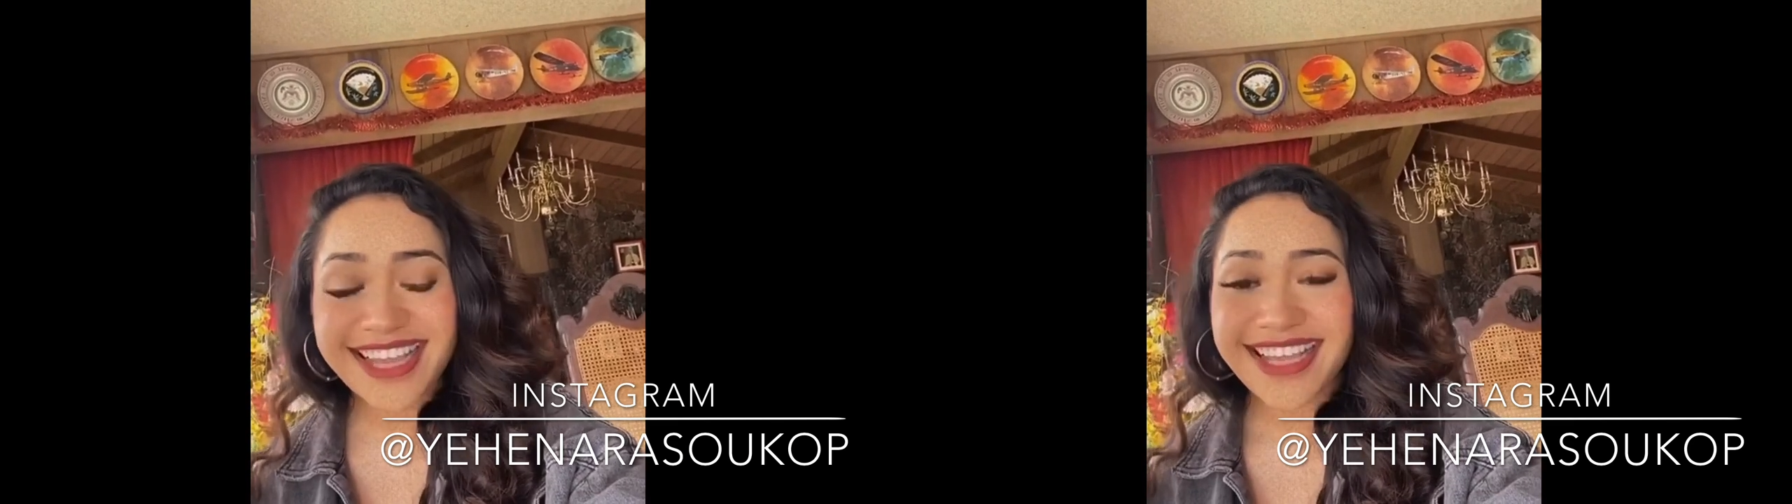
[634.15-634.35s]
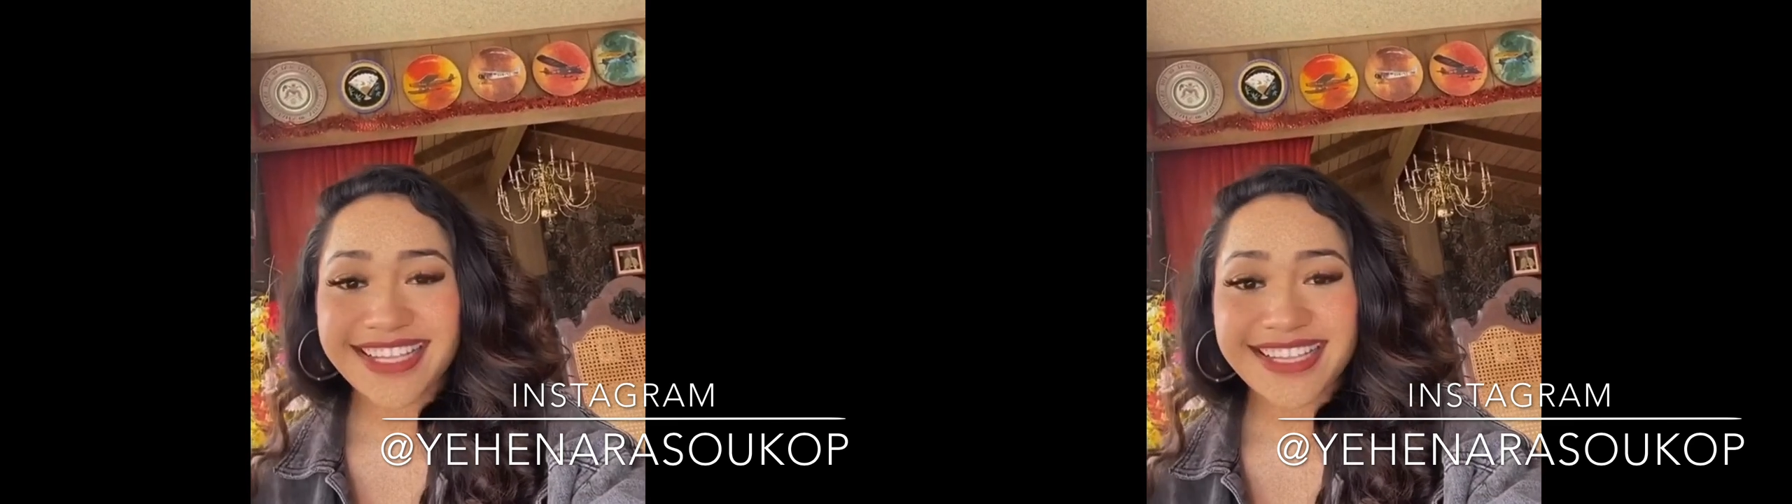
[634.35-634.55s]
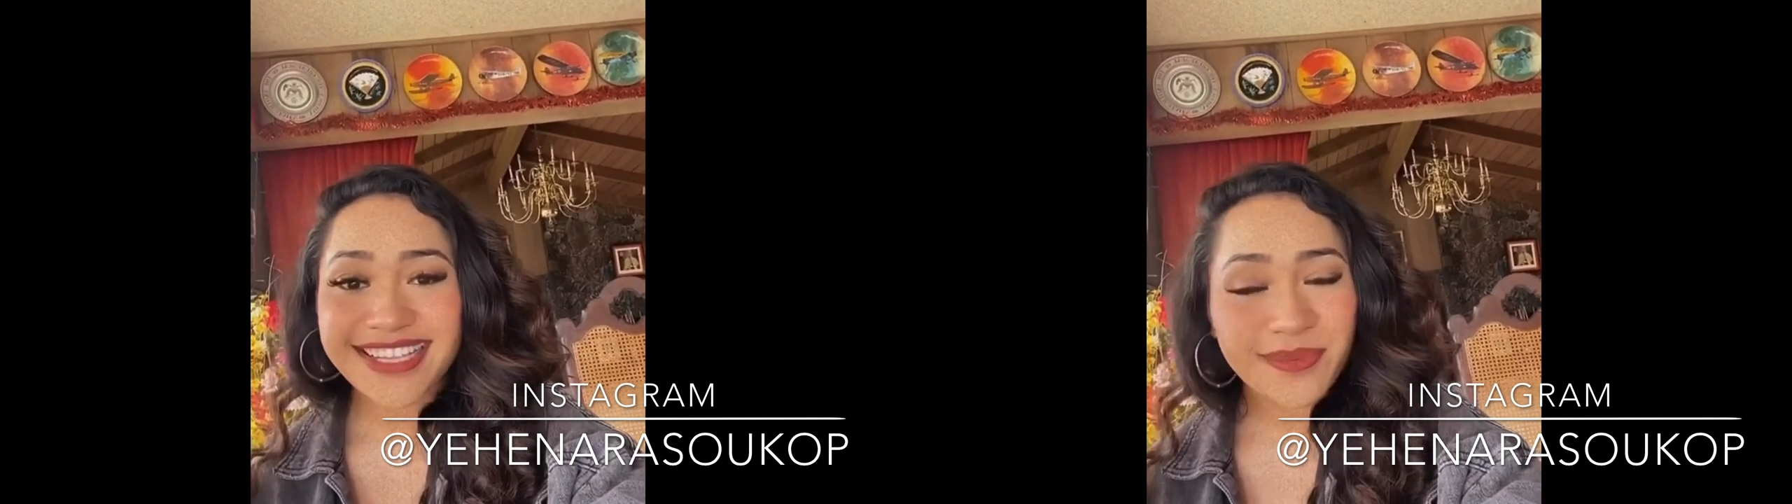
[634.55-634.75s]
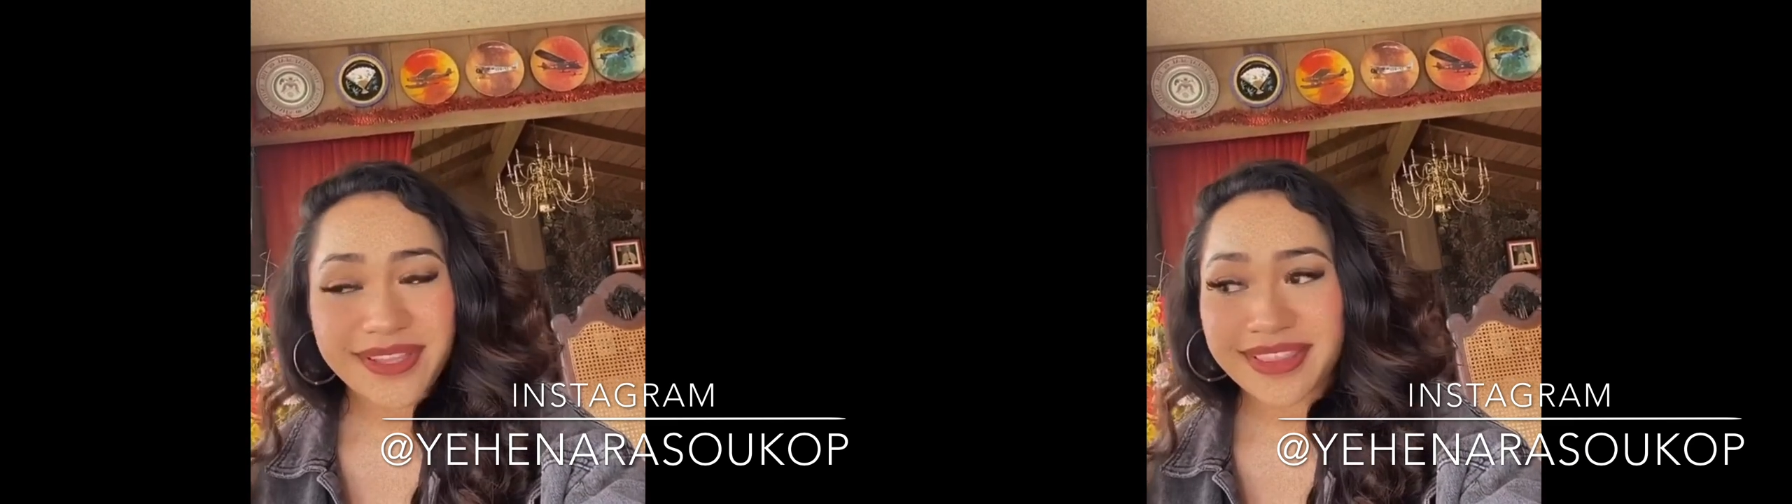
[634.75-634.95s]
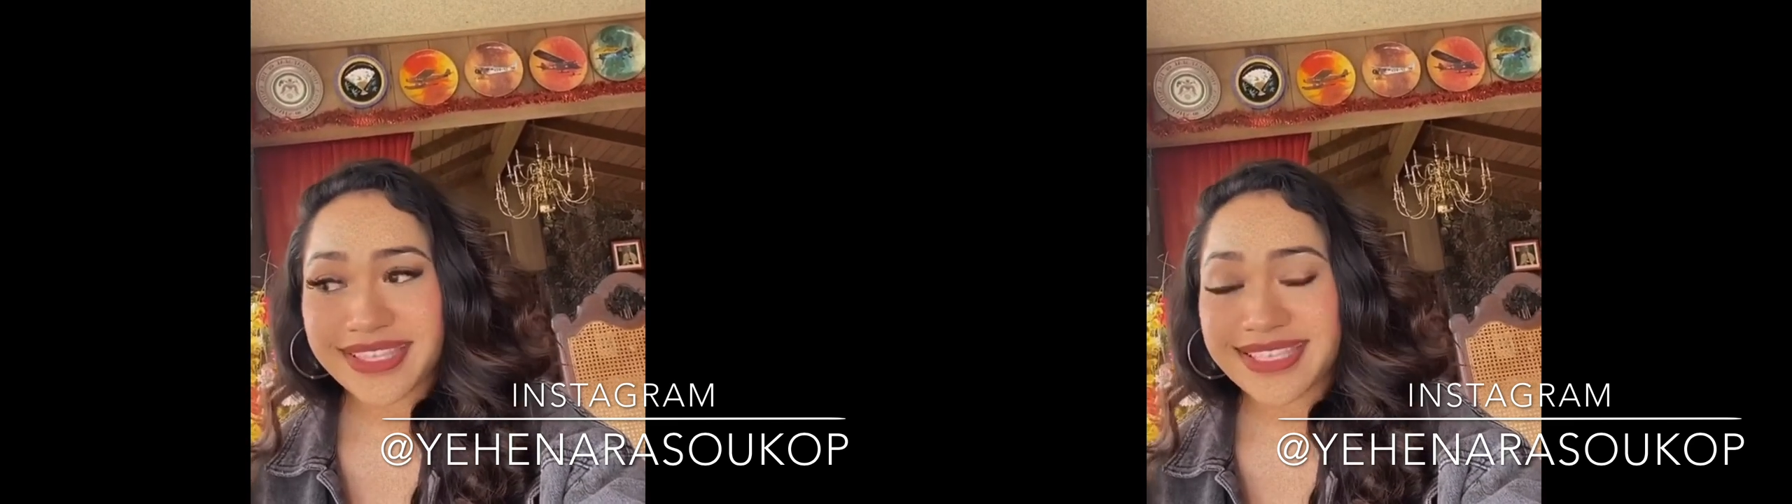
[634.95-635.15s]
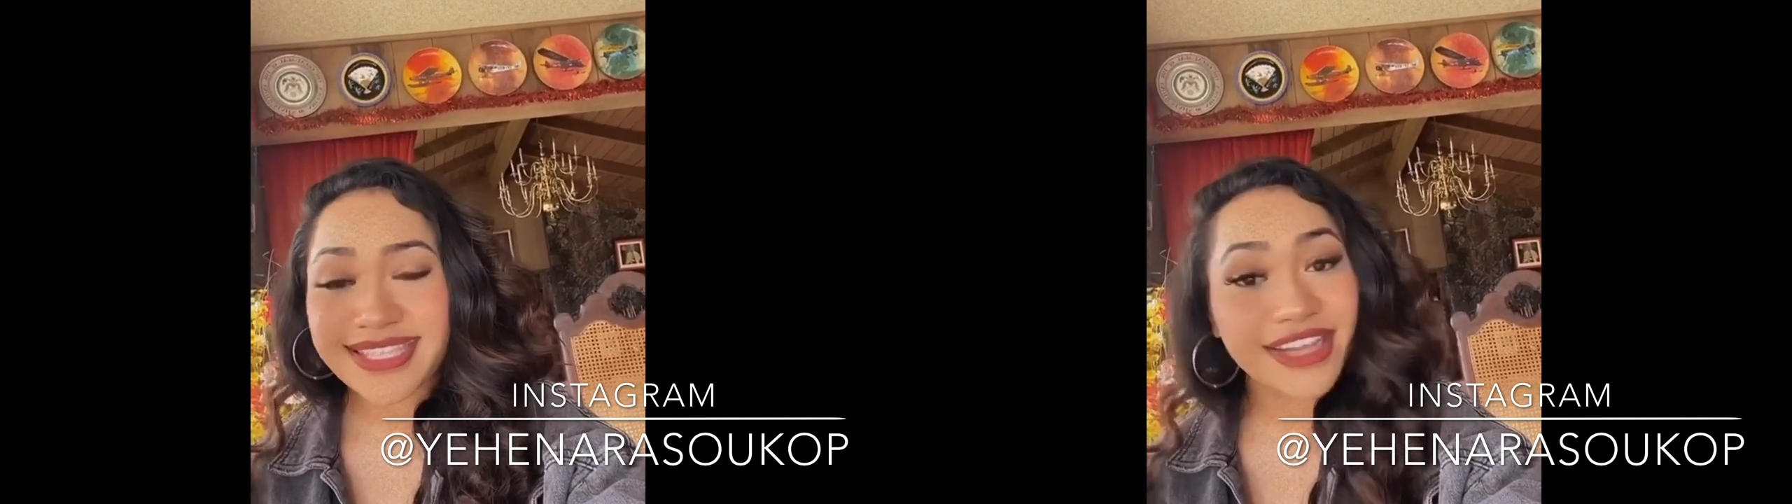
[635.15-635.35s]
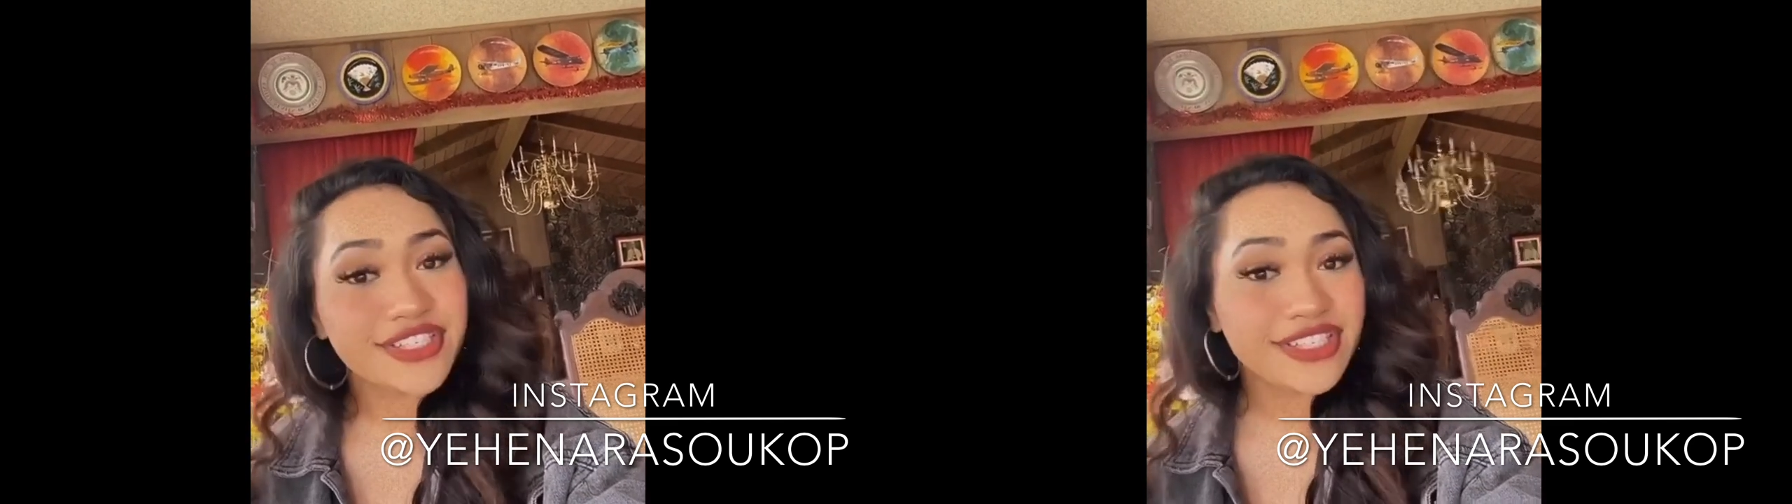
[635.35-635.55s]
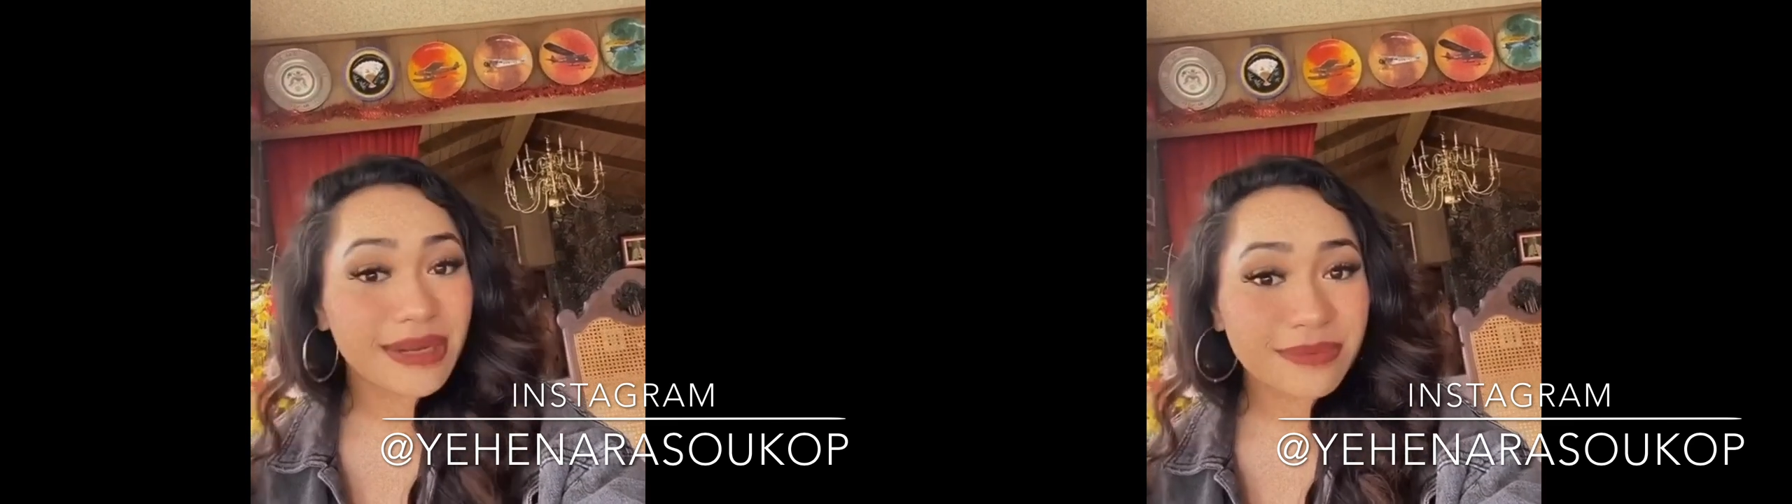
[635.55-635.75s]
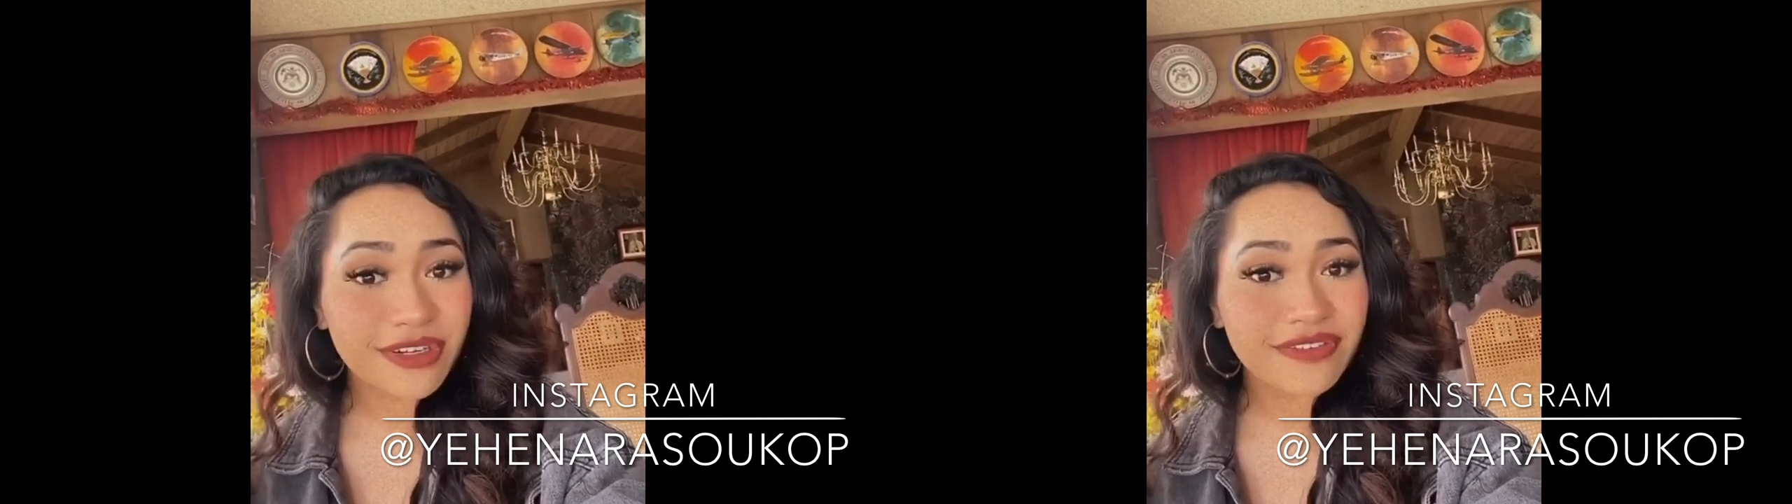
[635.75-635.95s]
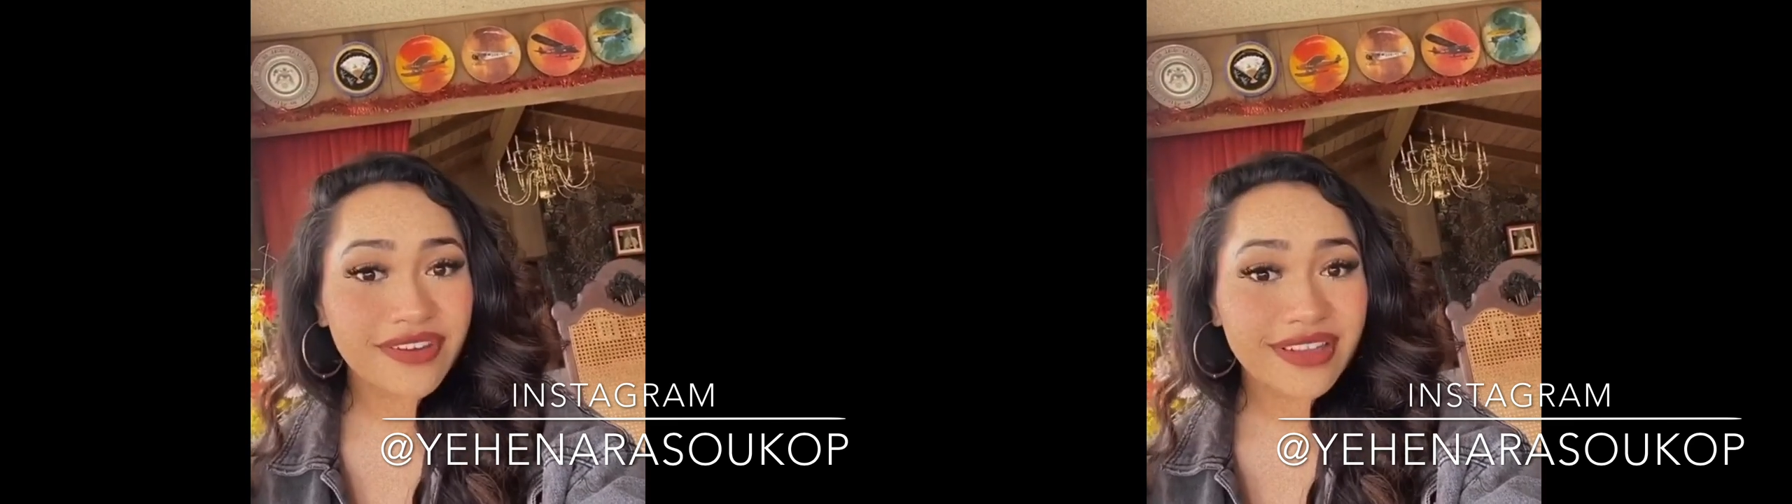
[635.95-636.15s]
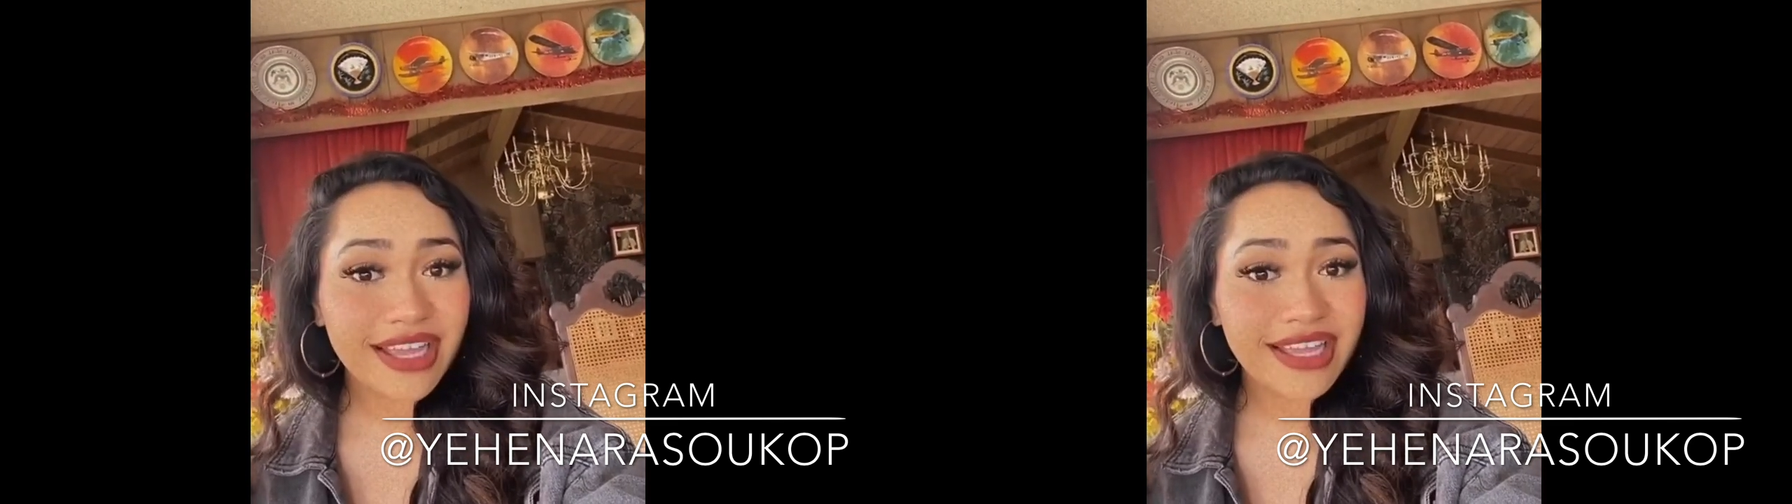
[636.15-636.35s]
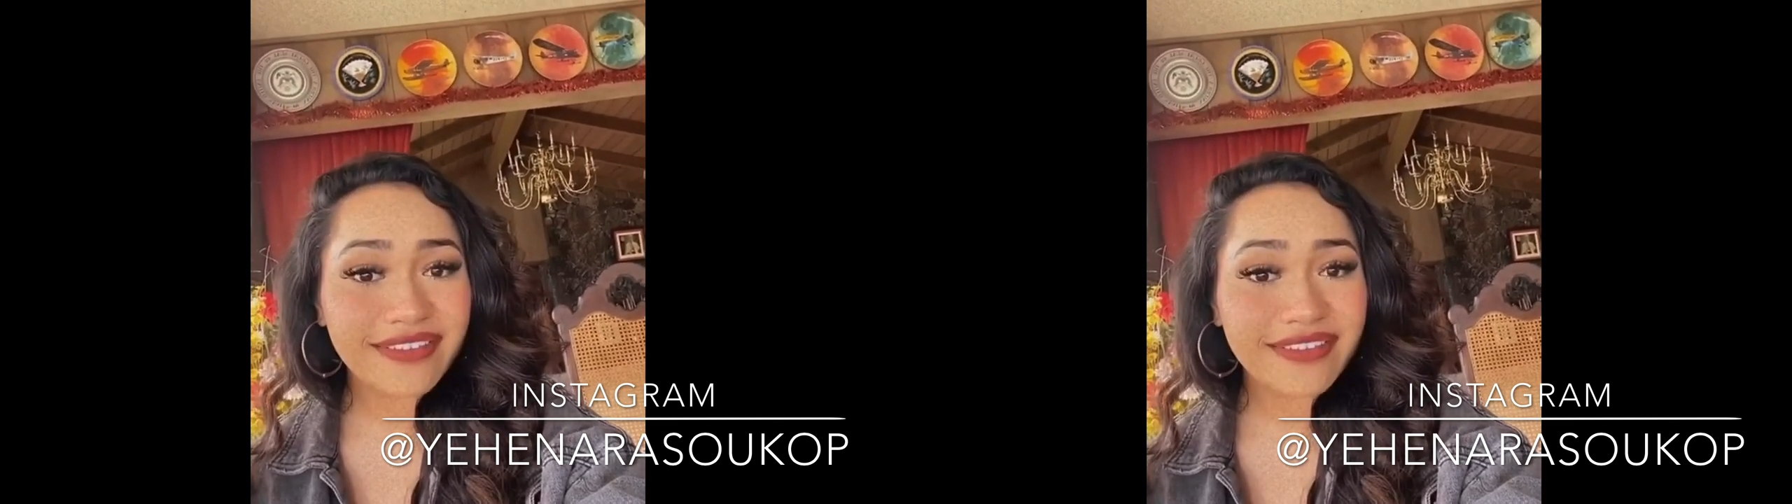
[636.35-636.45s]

Now with this next chapter of your life,